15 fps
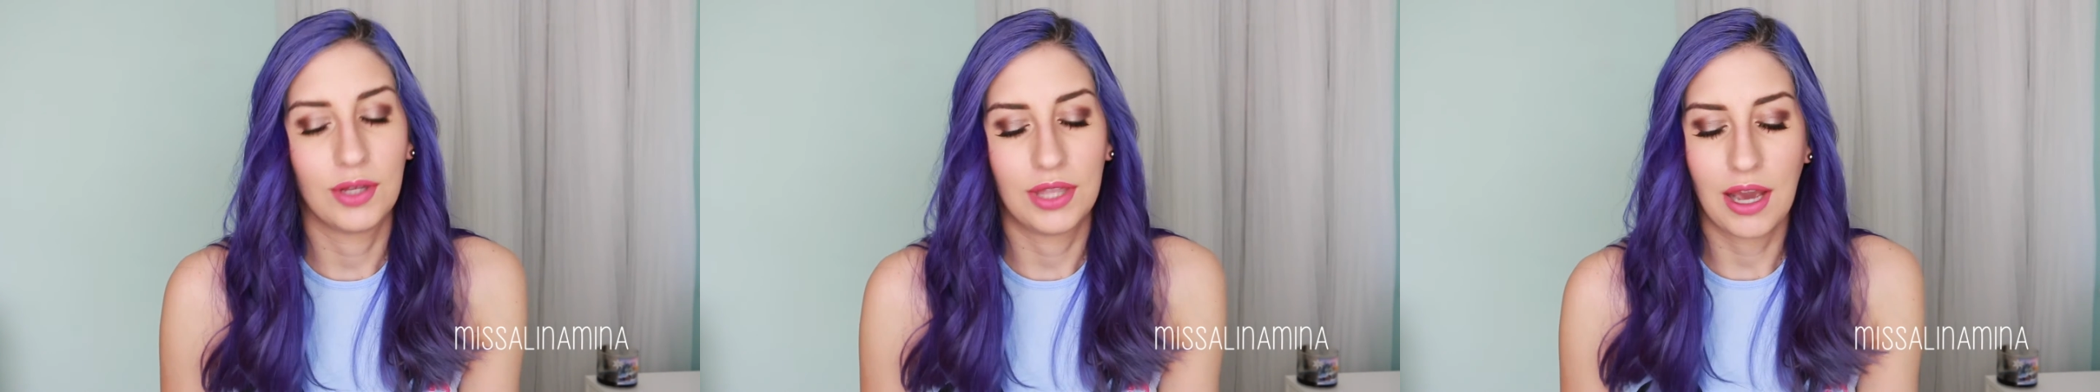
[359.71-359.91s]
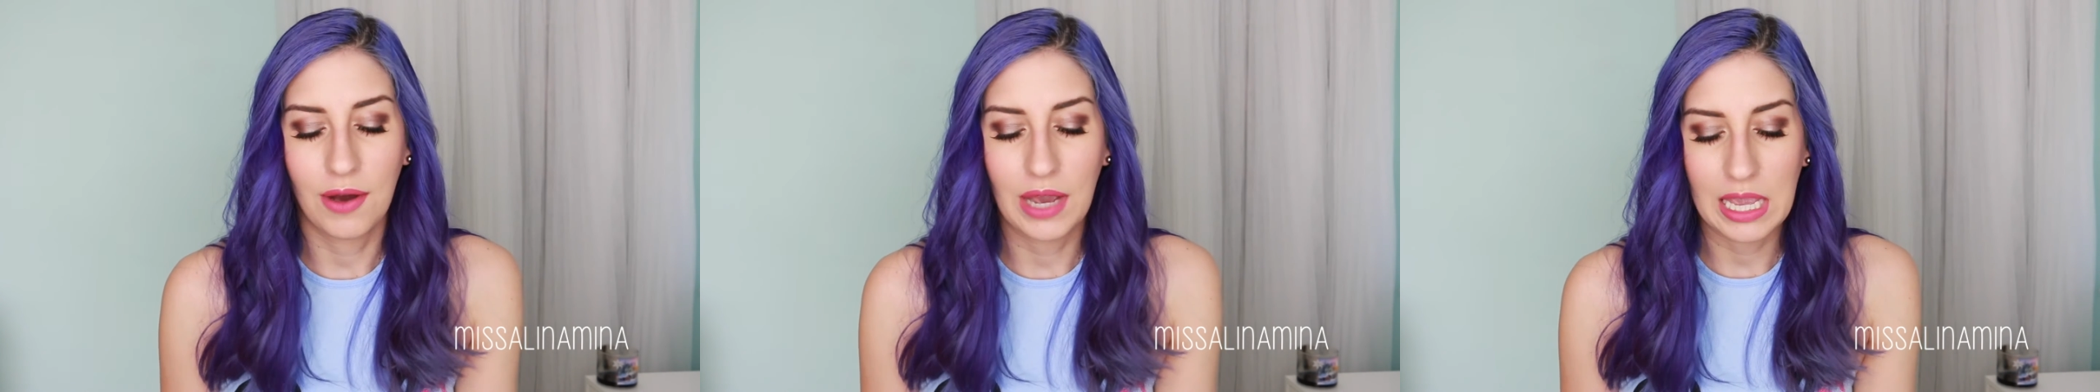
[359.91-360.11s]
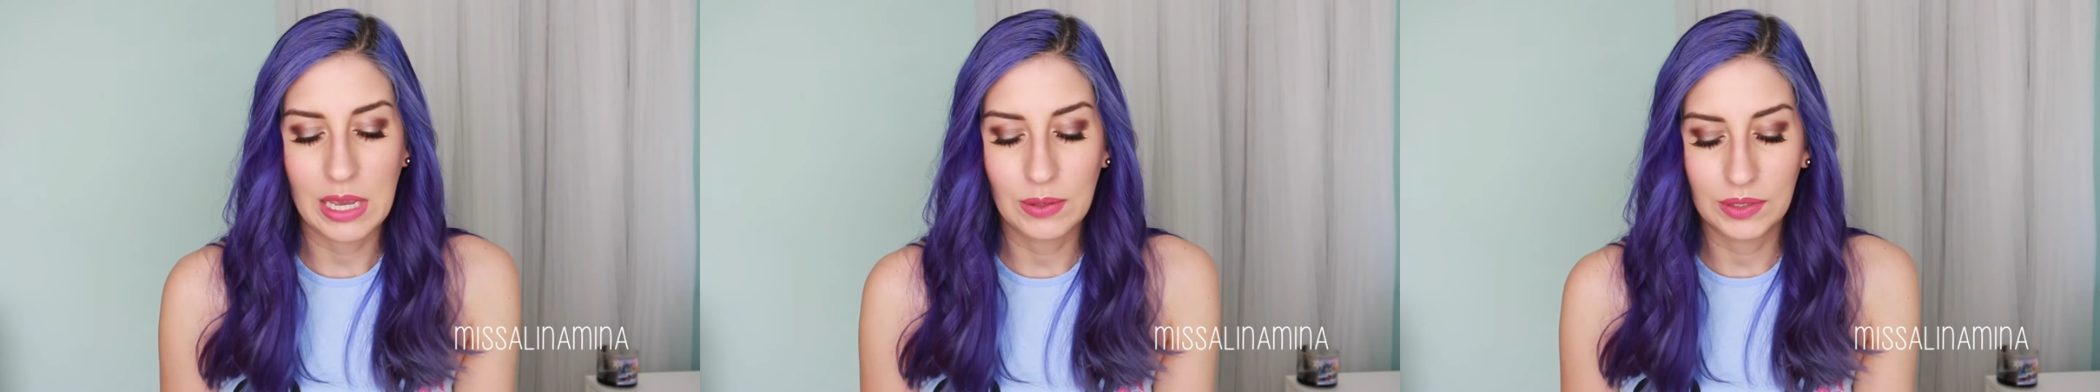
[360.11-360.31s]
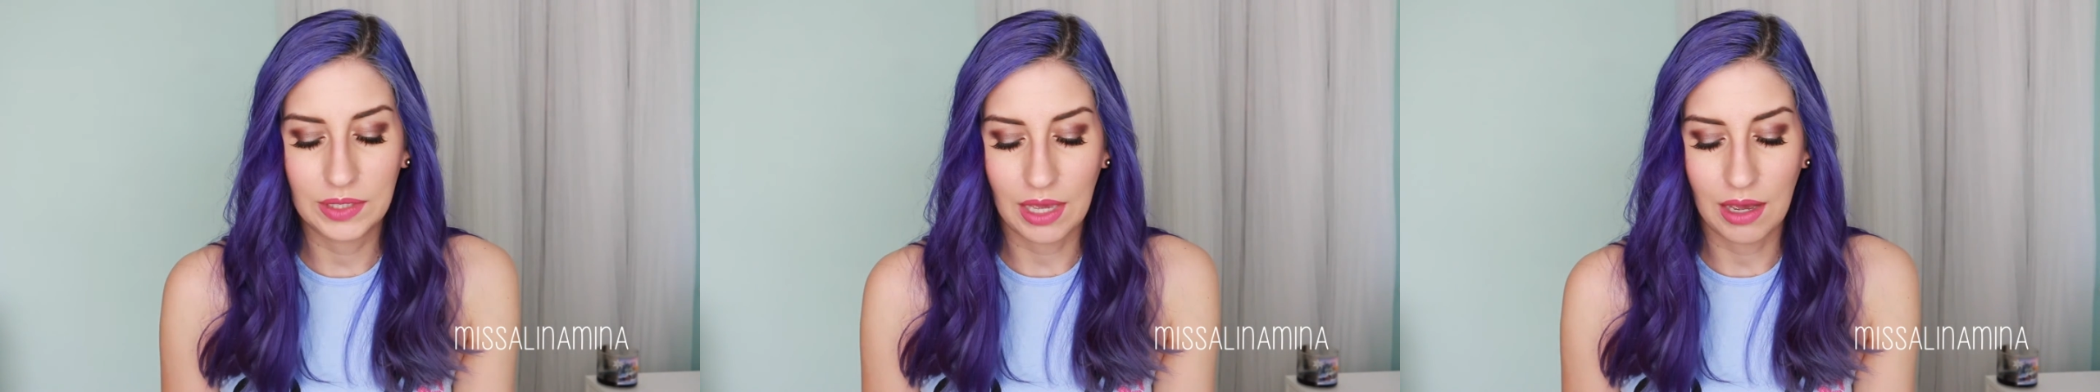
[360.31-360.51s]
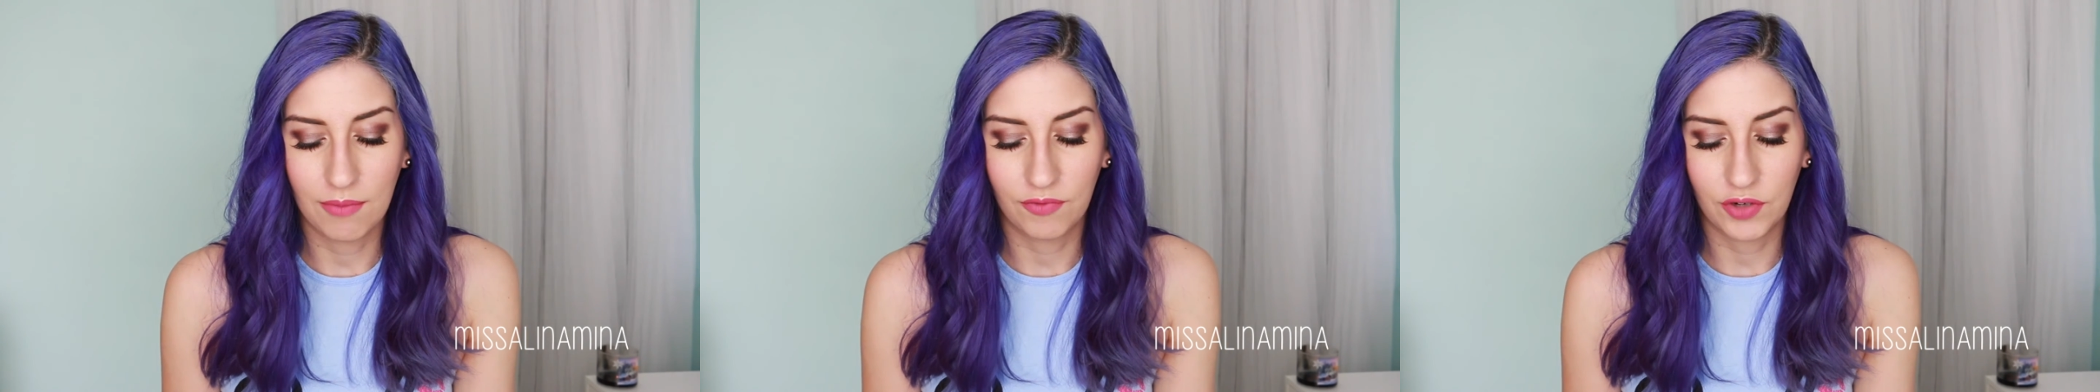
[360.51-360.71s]
with how I use
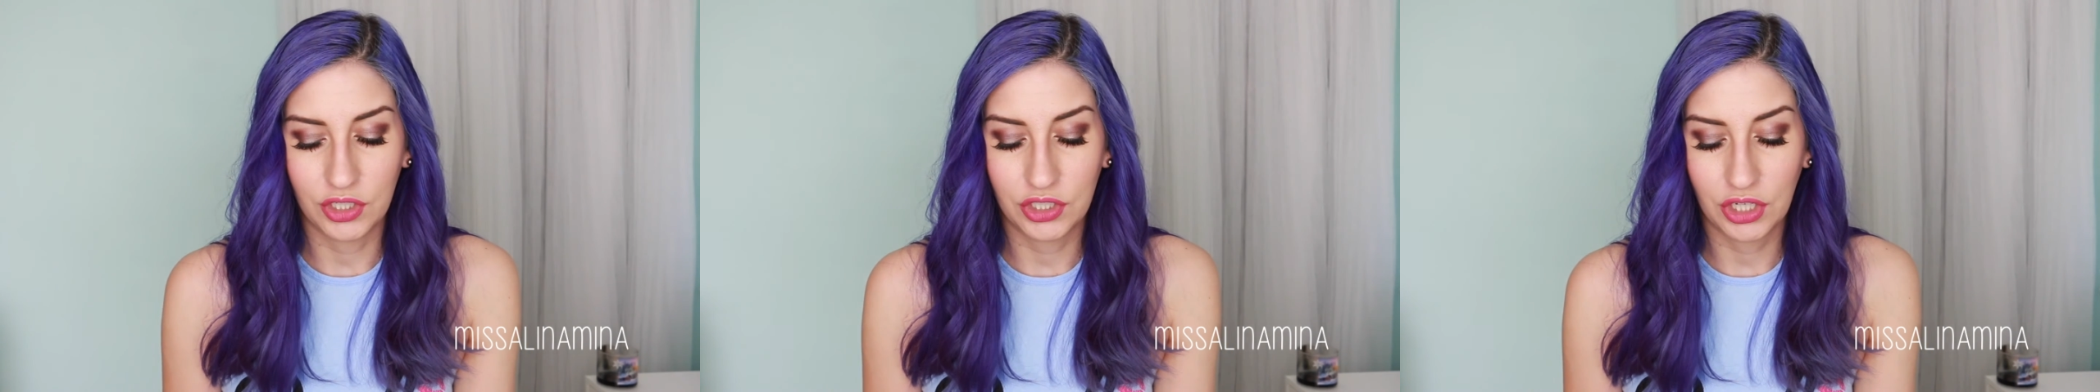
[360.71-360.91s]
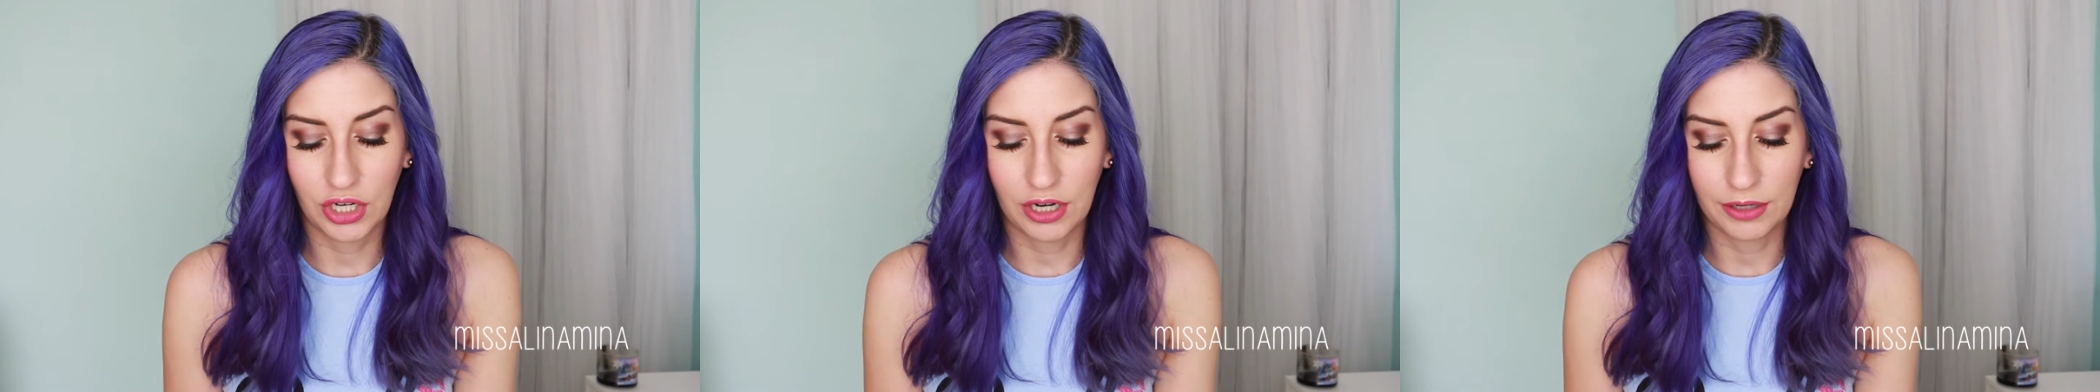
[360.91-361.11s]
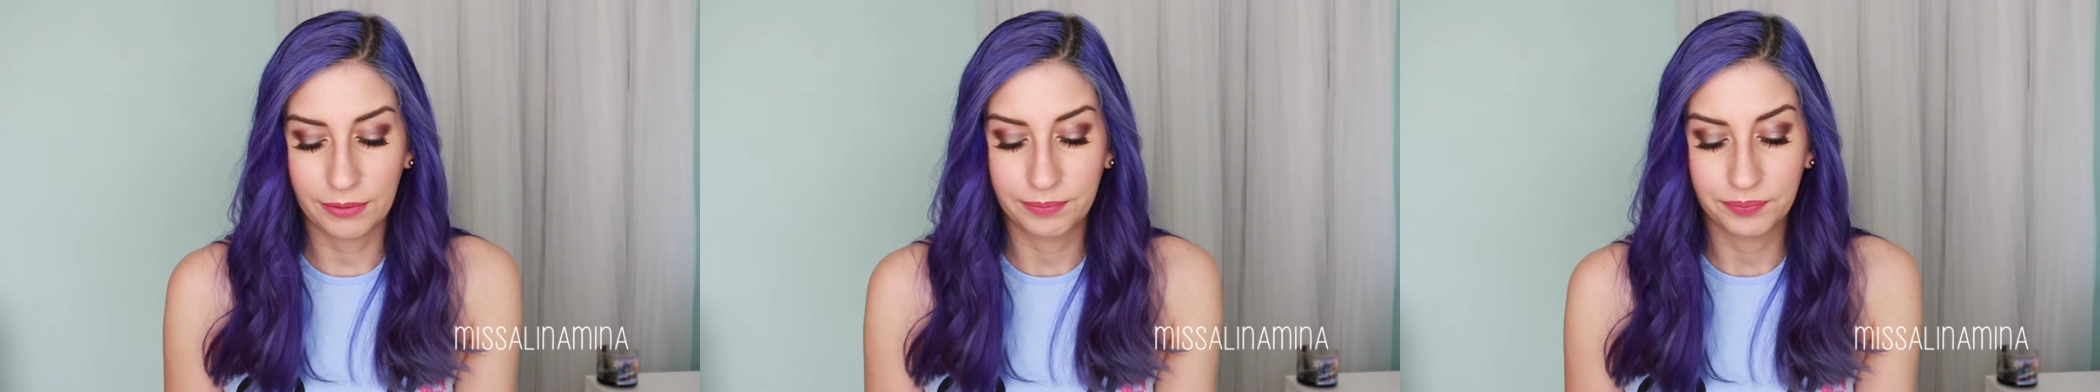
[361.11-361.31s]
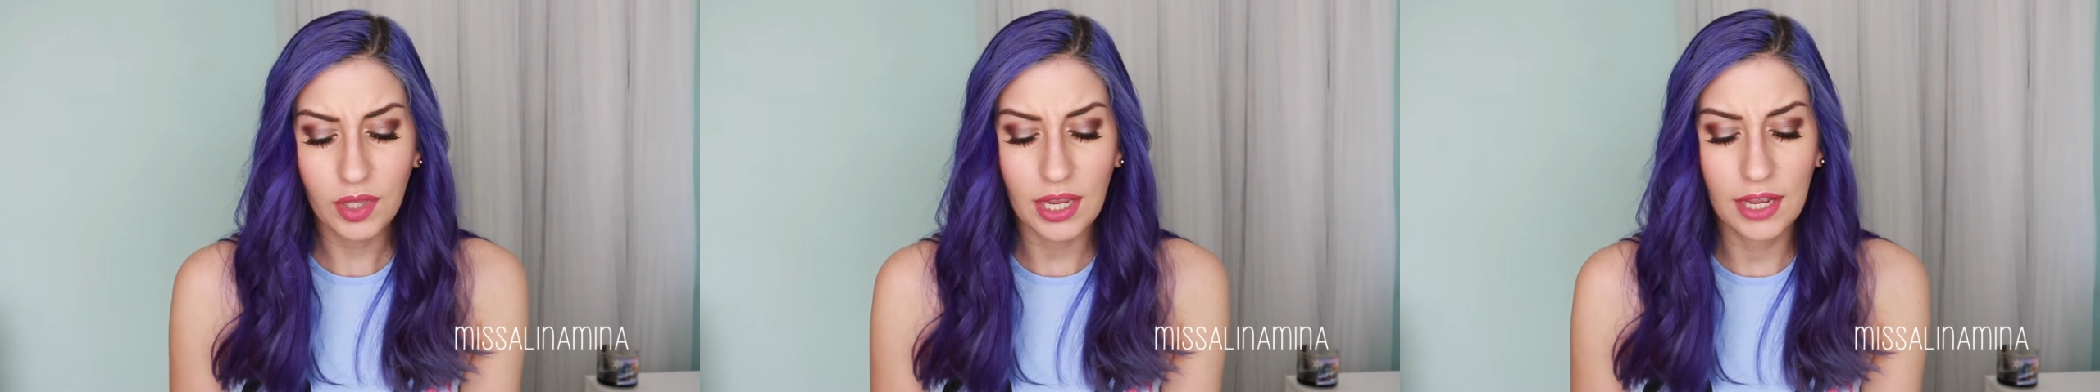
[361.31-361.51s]
them for sure.